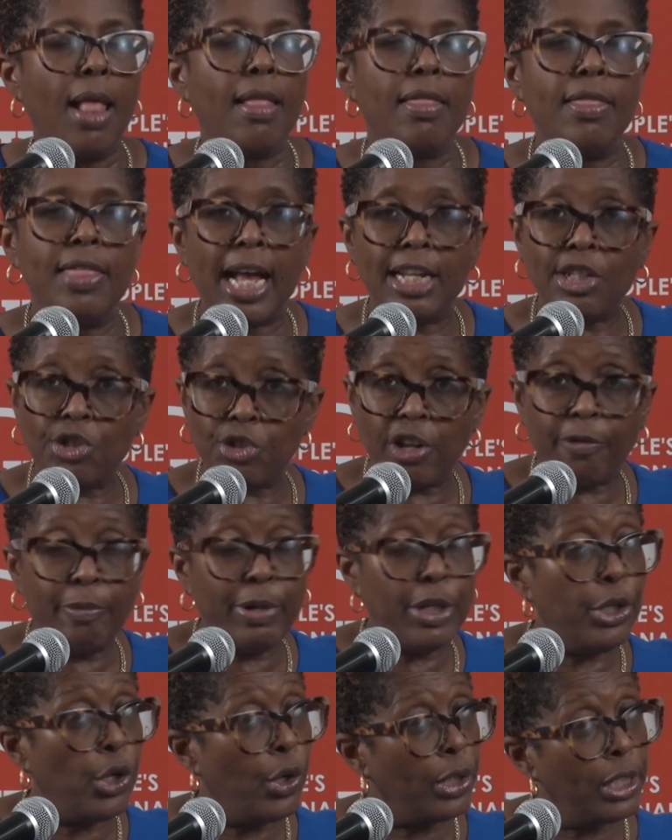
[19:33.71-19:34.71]
That should have
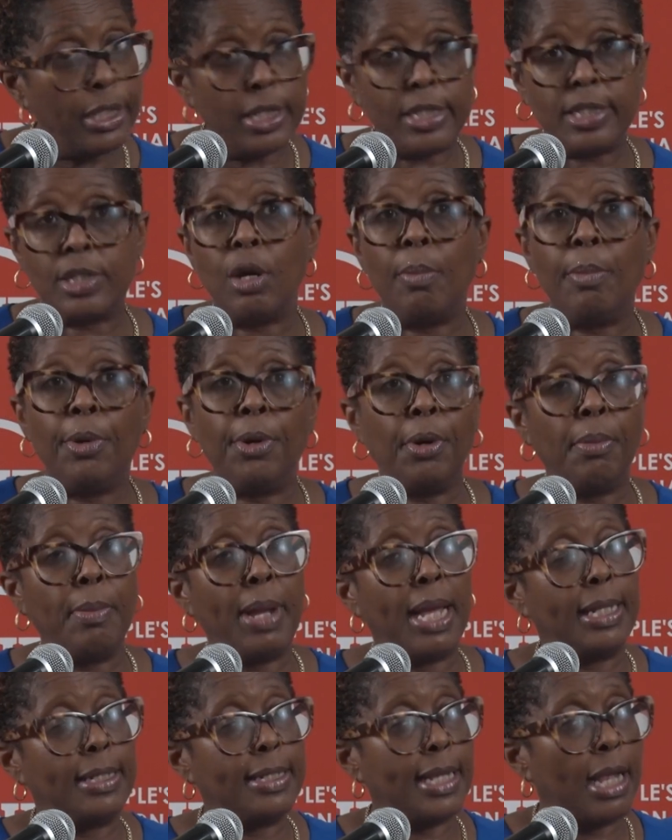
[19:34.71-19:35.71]
been done in the summer.
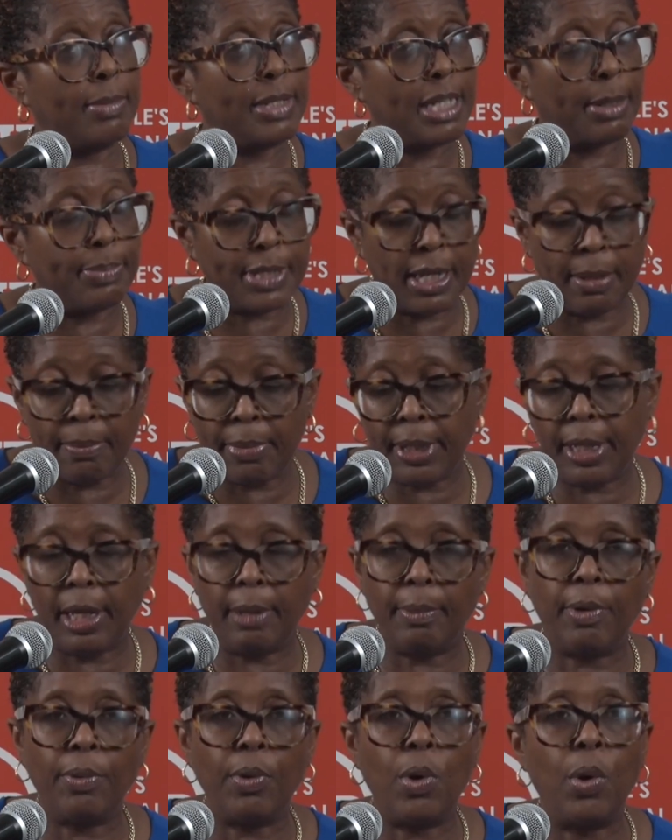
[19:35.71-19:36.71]
By the time September
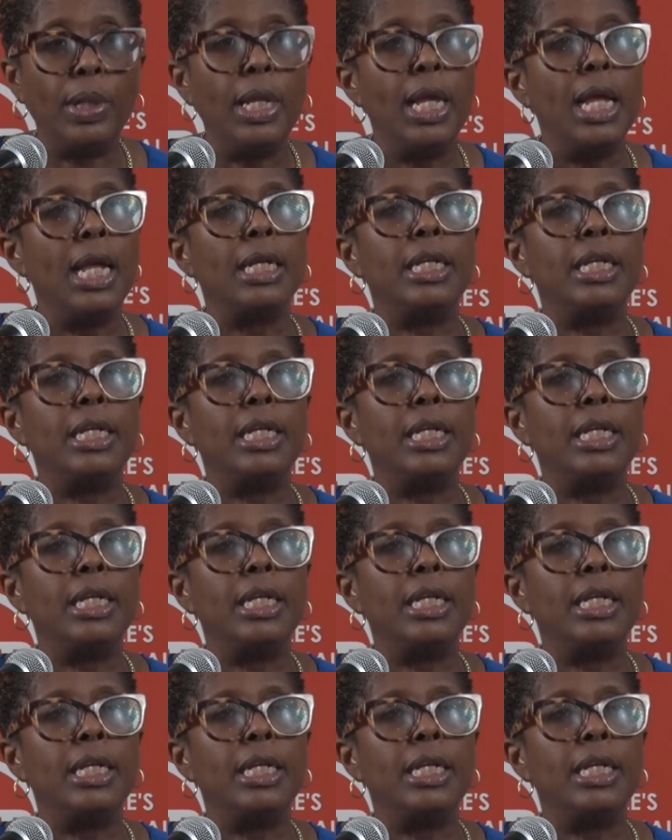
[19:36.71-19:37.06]
came around,